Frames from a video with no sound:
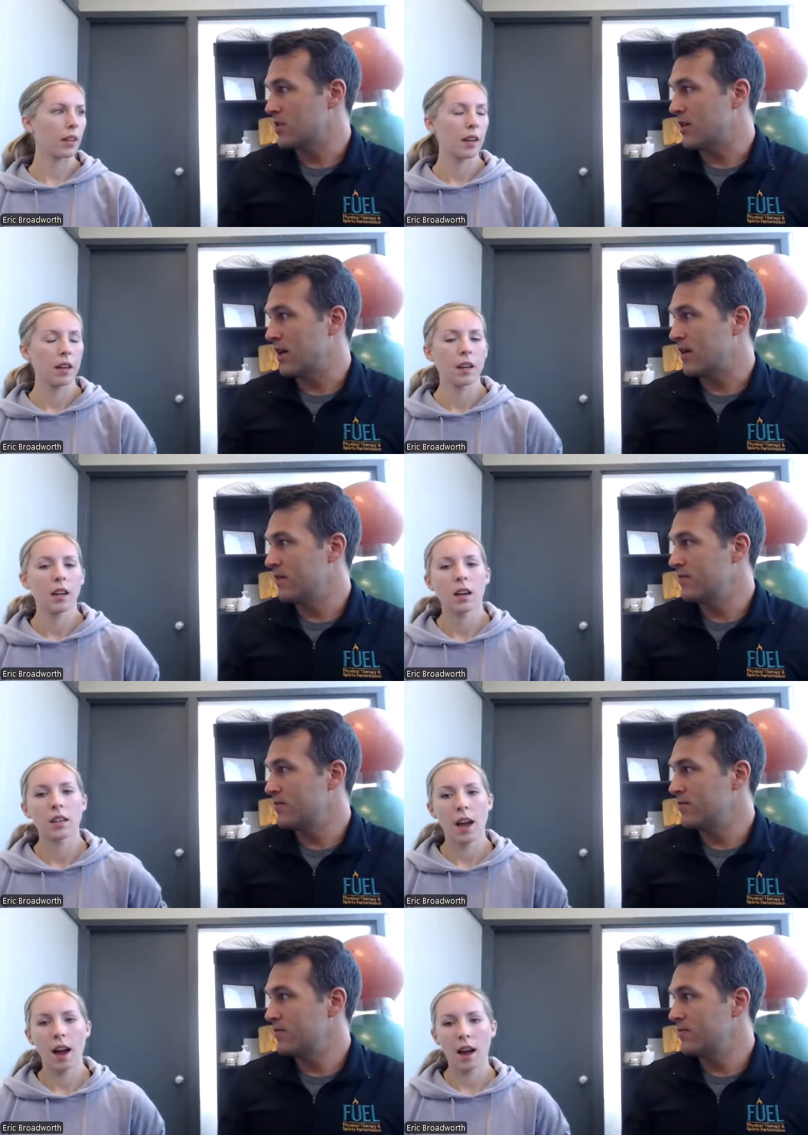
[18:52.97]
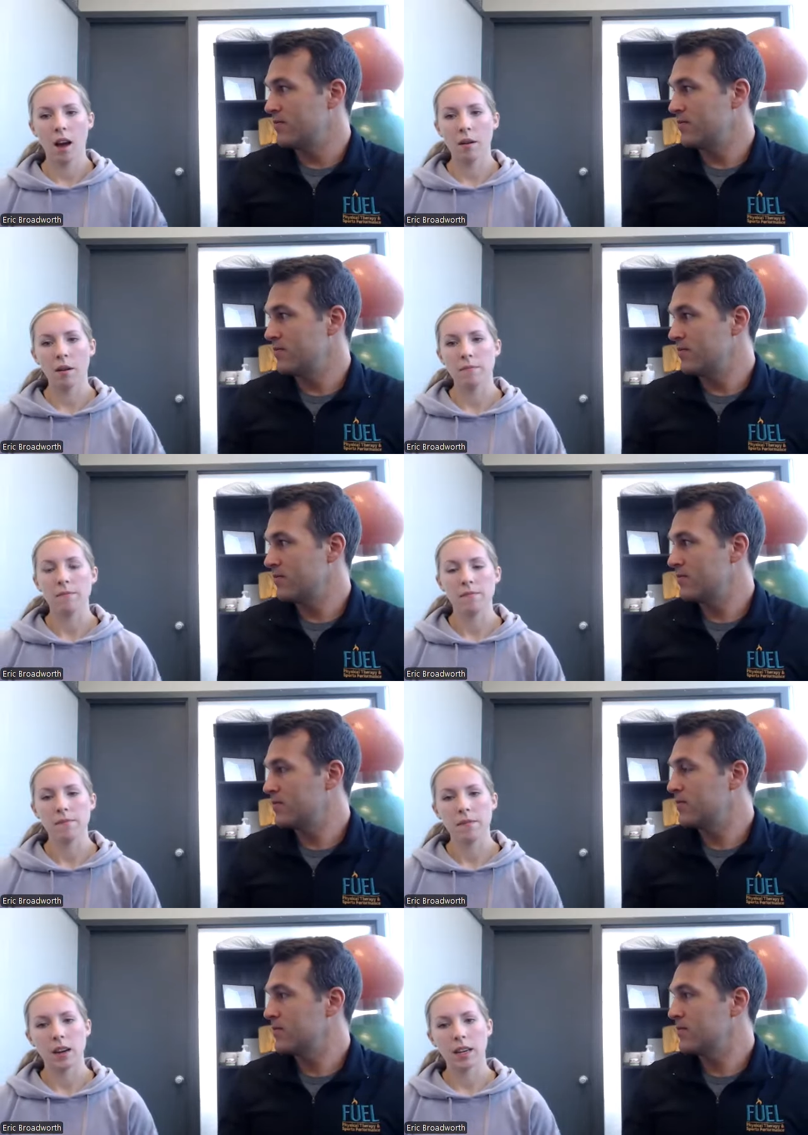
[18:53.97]
Speaker 1: on that?
Speaker 2: Yeah.
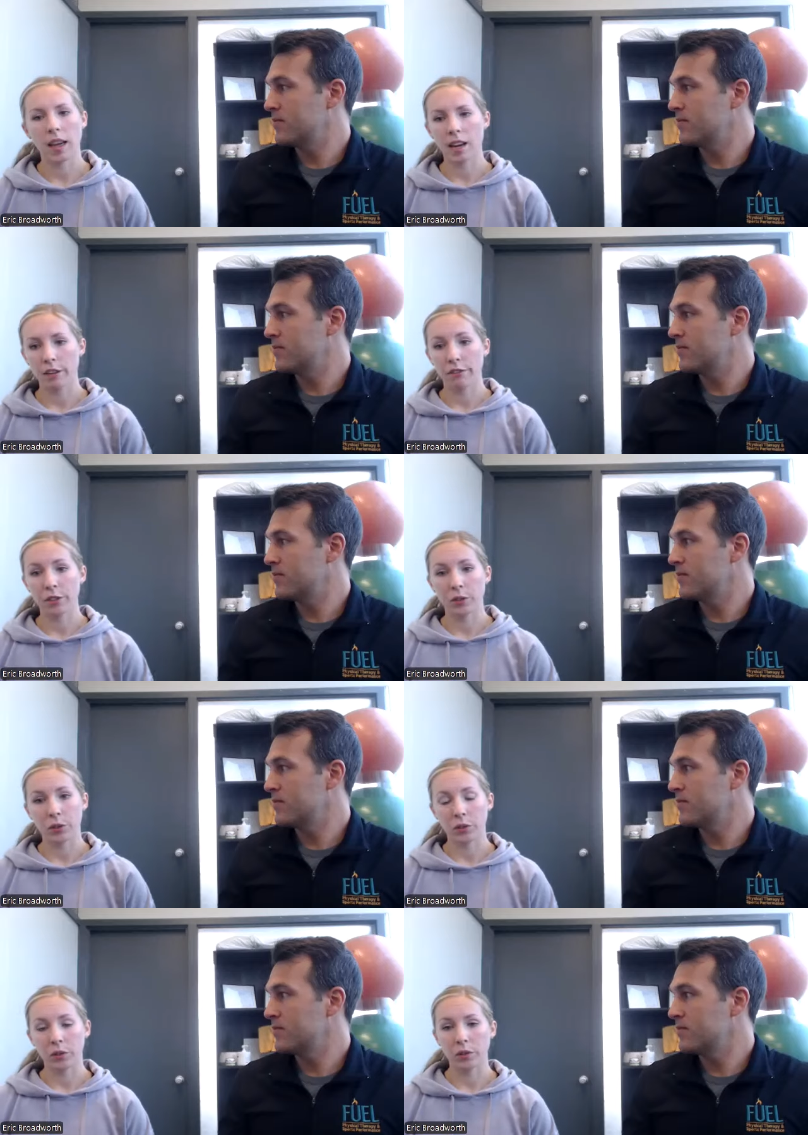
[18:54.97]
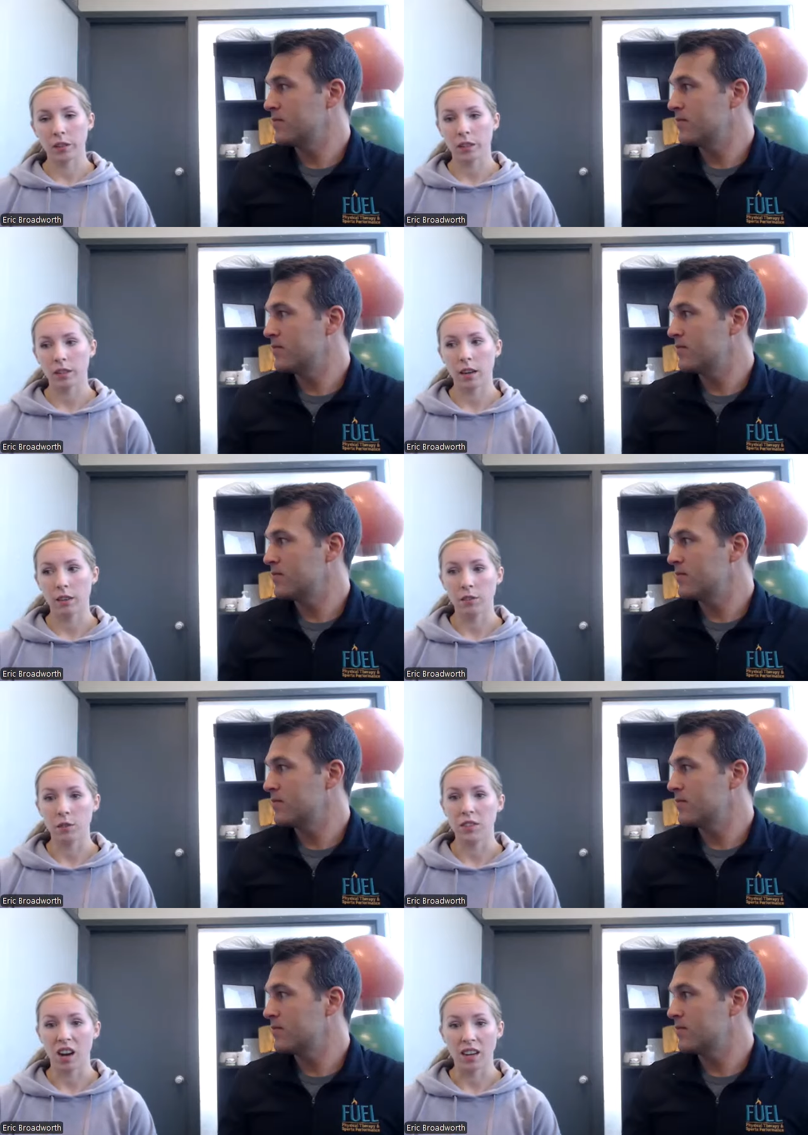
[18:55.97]
Again, if
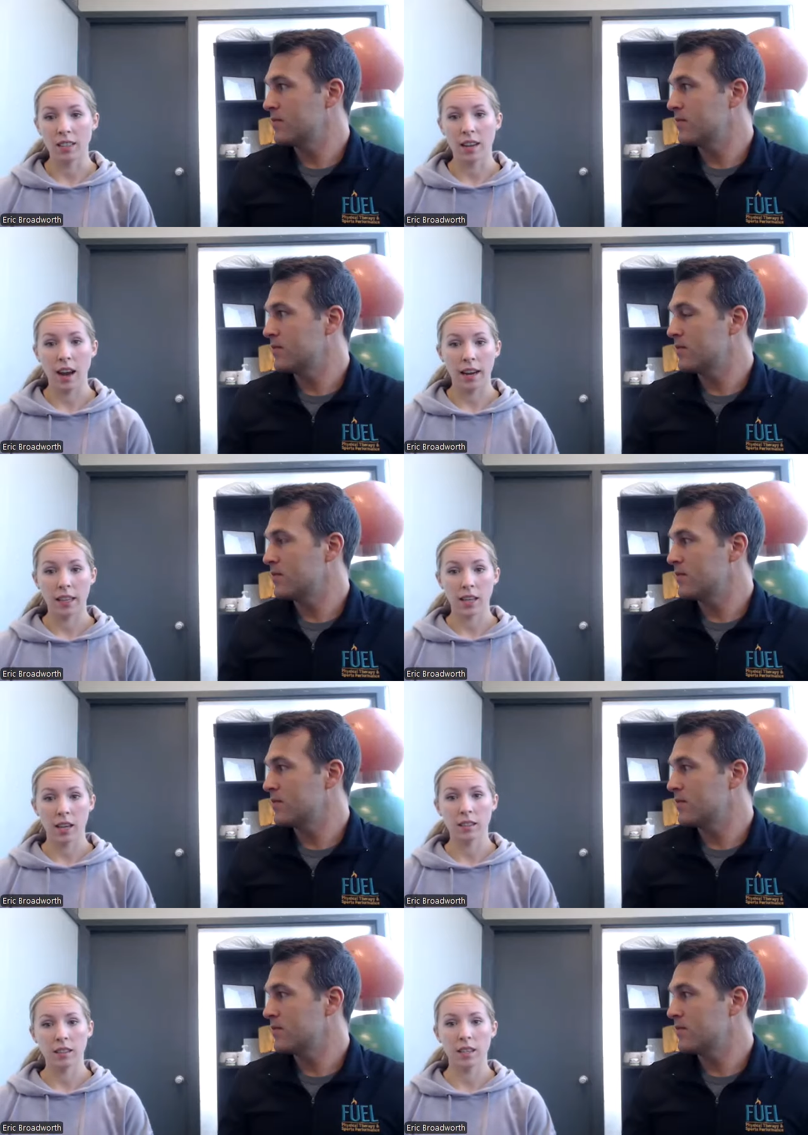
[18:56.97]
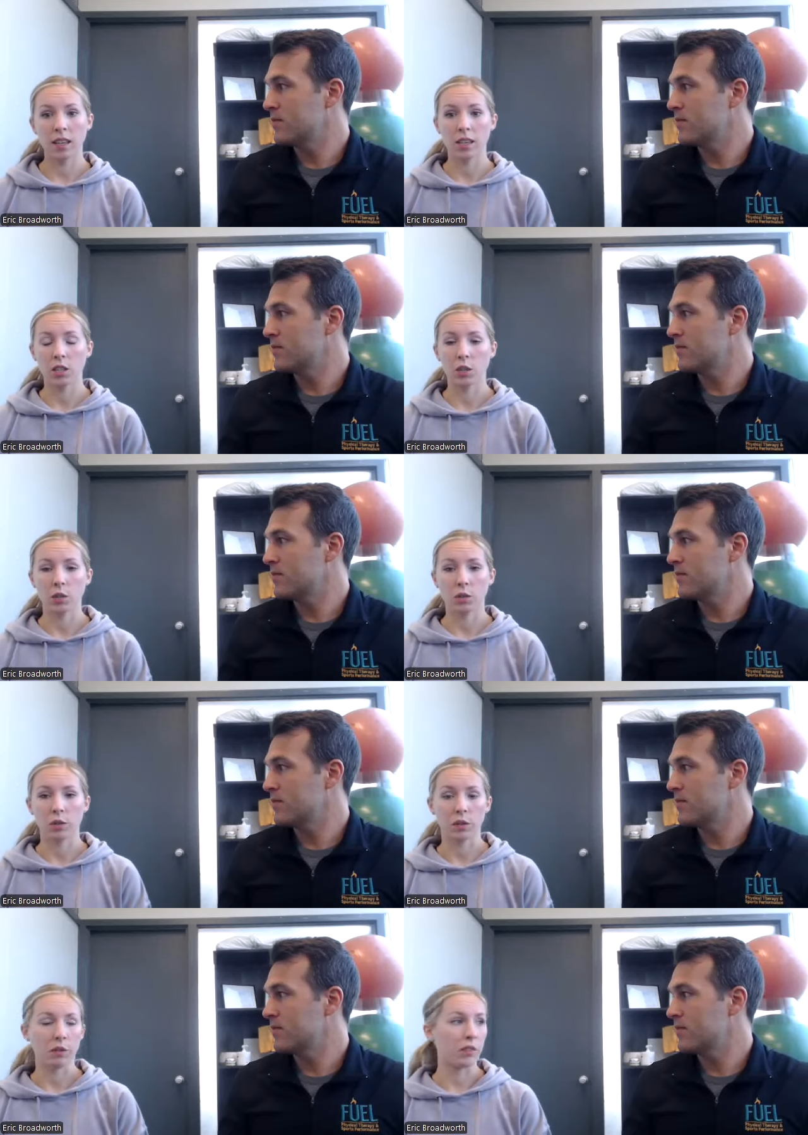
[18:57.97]
you've done high intensity and
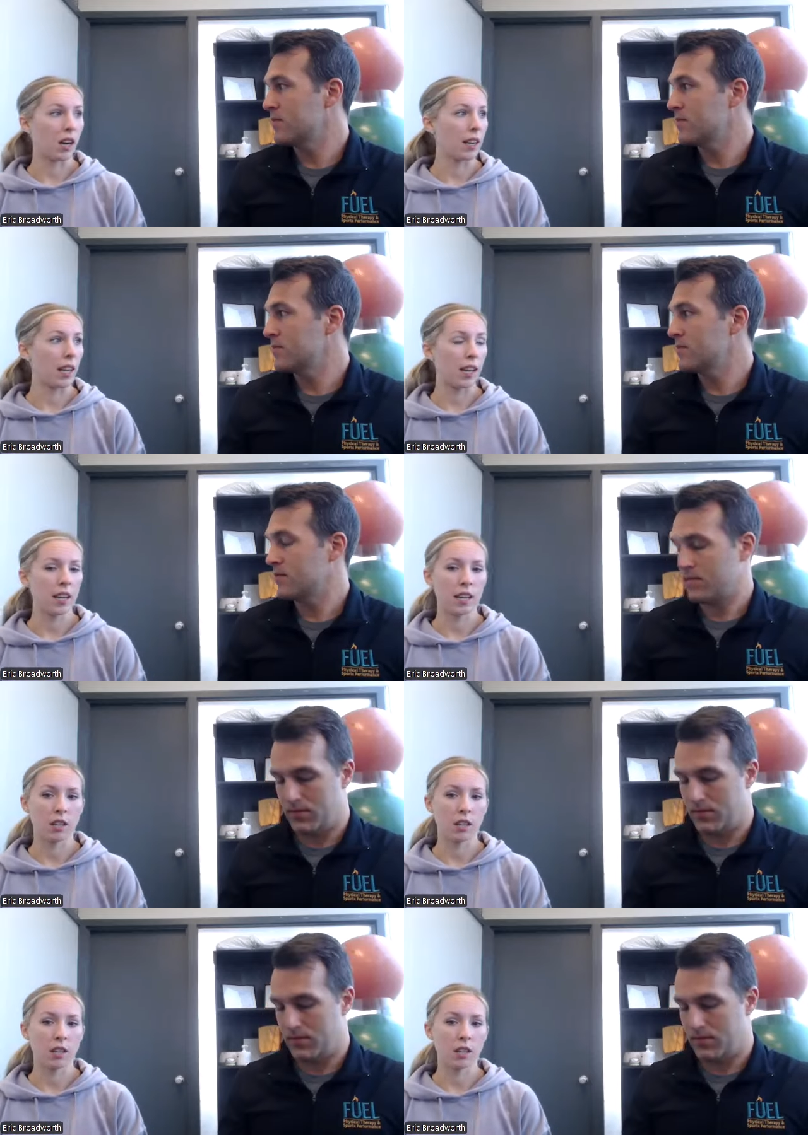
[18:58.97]
you've done HIIT